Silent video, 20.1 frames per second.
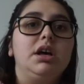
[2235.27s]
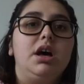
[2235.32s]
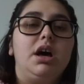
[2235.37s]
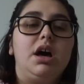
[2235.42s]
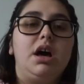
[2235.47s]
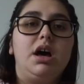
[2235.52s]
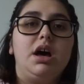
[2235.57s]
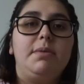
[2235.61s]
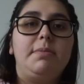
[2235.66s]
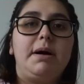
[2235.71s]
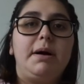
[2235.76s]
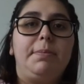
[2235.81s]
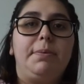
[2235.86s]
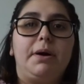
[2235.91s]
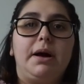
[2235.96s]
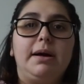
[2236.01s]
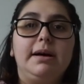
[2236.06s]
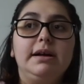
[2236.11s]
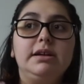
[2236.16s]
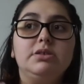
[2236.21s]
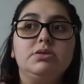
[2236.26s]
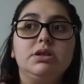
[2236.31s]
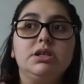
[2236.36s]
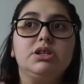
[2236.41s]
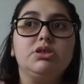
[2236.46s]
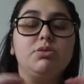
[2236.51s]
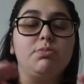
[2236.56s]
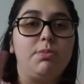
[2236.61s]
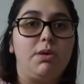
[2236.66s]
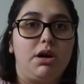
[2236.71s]
um, I'll probably do it
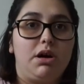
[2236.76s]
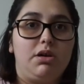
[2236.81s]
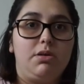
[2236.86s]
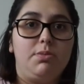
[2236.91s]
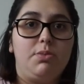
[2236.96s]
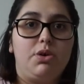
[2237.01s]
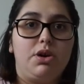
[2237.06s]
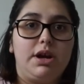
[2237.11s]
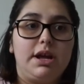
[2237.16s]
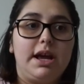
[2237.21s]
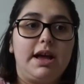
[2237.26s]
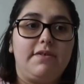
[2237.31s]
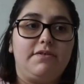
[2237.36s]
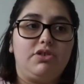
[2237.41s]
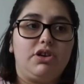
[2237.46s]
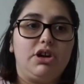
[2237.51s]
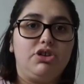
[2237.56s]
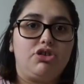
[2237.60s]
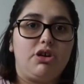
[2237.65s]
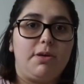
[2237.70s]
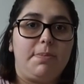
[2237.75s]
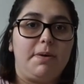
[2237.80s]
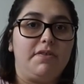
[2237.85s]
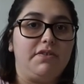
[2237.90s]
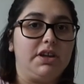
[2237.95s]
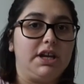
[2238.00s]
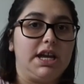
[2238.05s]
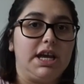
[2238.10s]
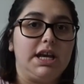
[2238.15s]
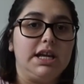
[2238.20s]
tomorrow morning after I drop off
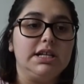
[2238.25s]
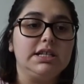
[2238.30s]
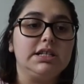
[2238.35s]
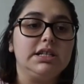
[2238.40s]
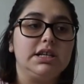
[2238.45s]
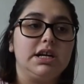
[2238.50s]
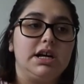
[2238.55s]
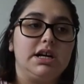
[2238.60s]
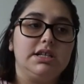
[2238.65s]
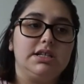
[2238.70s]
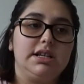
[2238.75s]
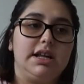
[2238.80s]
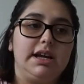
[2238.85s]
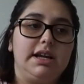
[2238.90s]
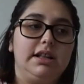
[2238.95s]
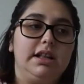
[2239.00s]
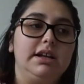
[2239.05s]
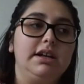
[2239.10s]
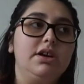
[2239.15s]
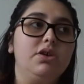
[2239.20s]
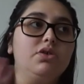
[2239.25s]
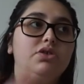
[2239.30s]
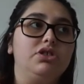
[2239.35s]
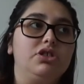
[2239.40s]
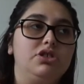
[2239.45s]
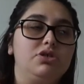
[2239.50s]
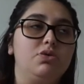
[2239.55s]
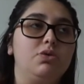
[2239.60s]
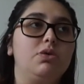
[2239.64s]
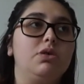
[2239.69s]
the kids, cause like Lennon goes to
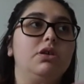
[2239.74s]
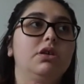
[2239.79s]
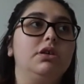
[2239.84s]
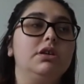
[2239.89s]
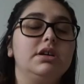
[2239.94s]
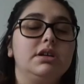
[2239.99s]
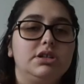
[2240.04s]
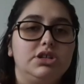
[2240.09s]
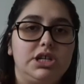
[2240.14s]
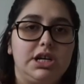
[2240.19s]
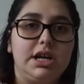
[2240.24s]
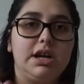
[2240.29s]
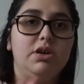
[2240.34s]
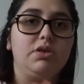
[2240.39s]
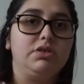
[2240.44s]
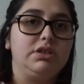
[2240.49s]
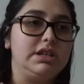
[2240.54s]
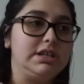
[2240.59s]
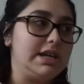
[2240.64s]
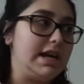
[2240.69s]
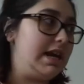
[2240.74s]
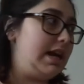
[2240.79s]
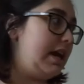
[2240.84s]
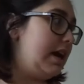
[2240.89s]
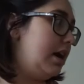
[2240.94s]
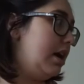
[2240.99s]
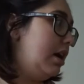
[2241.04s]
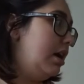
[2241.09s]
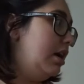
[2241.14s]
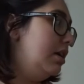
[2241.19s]
school, Chicken goes to
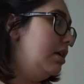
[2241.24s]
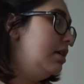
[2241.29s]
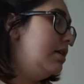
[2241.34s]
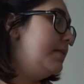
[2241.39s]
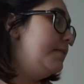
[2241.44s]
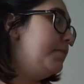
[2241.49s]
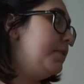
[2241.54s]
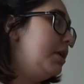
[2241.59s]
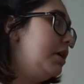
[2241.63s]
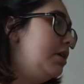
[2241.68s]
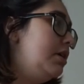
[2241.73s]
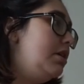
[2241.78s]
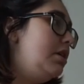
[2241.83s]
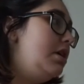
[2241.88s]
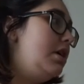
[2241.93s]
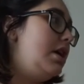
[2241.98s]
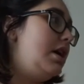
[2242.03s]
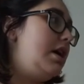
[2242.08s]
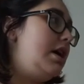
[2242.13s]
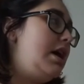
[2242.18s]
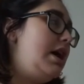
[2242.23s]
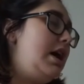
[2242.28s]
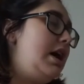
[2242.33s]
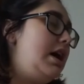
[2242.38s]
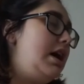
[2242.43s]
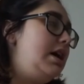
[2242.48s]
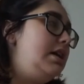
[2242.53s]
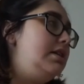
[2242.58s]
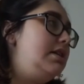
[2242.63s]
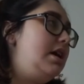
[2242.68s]
daycare,
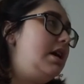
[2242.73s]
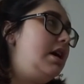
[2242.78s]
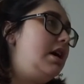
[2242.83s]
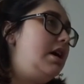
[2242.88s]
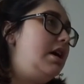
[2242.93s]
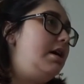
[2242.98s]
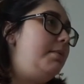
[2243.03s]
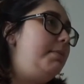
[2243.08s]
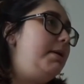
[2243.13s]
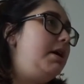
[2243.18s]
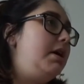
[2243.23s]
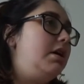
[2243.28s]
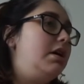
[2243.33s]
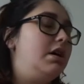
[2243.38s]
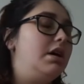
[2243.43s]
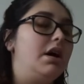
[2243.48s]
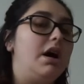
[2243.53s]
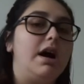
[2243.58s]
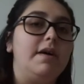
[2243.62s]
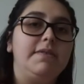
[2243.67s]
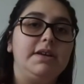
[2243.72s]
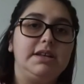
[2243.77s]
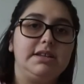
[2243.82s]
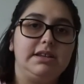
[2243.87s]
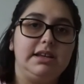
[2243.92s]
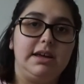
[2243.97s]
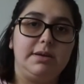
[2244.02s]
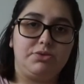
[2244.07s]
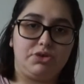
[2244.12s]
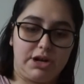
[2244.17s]
and um,
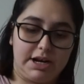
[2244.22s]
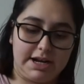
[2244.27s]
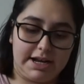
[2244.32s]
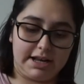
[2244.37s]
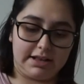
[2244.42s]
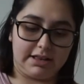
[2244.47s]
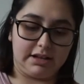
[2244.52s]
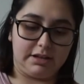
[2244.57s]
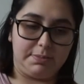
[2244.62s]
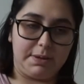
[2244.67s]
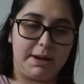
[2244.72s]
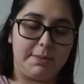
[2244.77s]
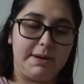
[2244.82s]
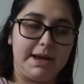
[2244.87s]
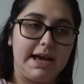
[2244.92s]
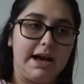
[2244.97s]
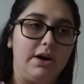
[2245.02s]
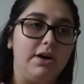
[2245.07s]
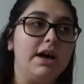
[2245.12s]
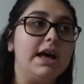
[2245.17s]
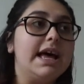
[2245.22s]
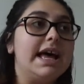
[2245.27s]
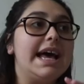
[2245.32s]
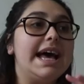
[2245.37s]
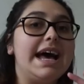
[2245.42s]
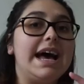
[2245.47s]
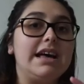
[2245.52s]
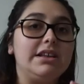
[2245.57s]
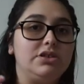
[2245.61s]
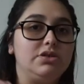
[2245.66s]
obviously I'm trying to get this baby out
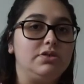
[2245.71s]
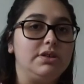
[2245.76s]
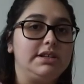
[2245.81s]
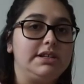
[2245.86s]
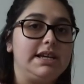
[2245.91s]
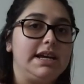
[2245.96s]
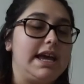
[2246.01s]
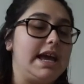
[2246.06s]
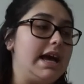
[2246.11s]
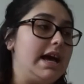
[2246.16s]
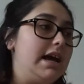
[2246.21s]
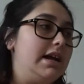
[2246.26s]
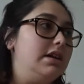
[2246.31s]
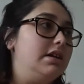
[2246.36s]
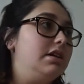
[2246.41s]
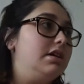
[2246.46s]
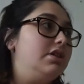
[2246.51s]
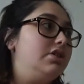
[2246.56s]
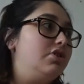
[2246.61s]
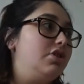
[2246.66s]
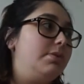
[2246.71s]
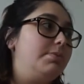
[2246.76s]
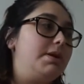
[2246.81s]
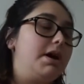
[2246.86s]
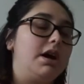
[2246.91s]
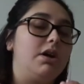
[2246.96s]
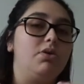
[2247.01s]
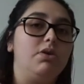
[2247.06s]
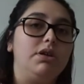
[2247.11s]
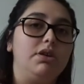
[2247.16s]
as soon as I can, so I'm
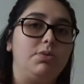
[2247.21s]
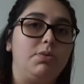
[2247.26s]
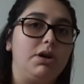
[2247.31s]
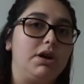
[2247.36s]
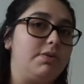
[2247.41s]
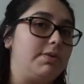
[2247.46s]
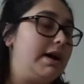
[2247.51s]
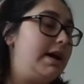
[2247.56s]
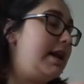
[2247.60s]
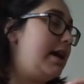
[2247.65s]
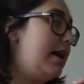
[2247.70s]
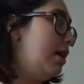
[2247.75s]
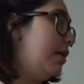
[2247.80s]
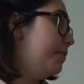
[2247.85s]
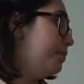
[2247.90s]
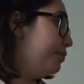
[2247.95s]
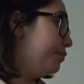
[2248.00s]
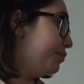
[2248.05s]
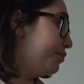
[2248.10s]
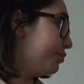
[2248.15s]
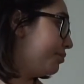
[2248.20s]
not going to work right now,